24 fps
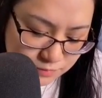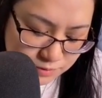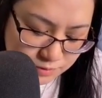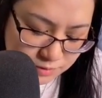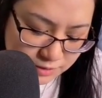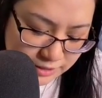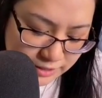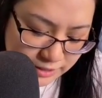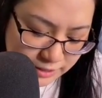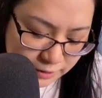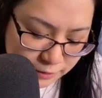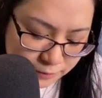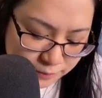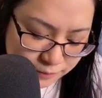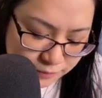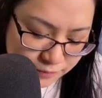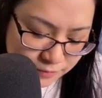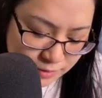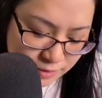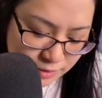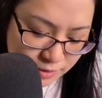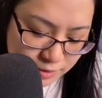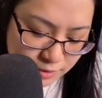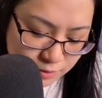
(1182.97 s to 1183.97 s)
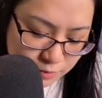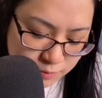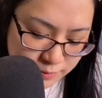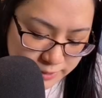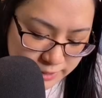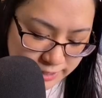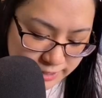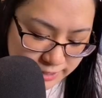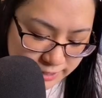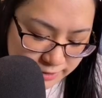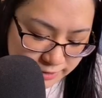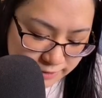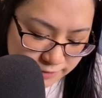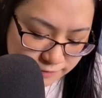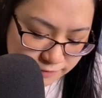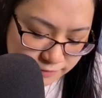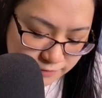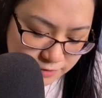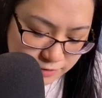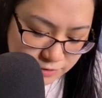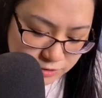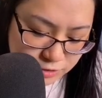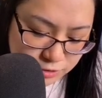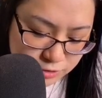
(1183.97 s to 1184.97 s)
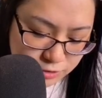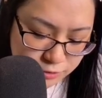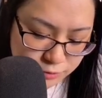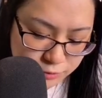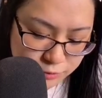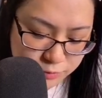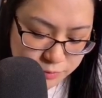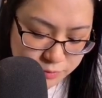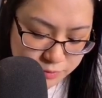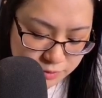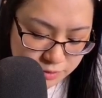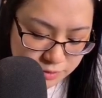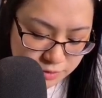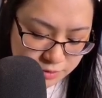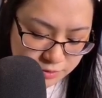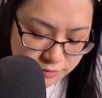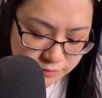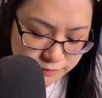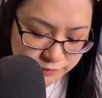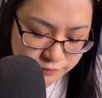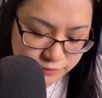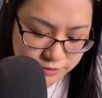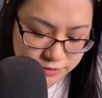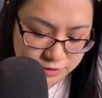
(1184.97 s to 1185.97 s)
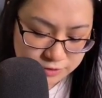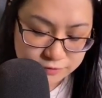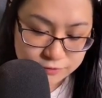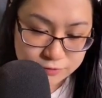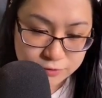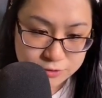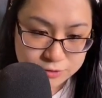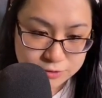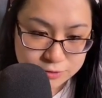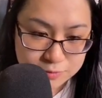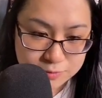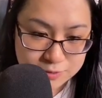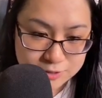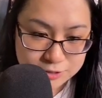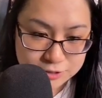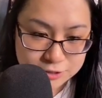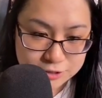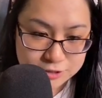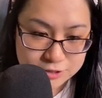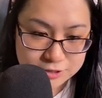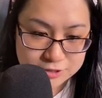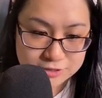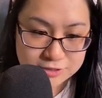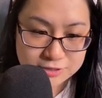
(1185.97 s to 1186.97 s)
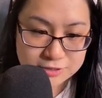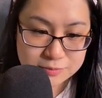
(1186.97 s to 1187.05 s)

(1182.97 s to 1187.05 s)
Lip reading: now we have for this first question,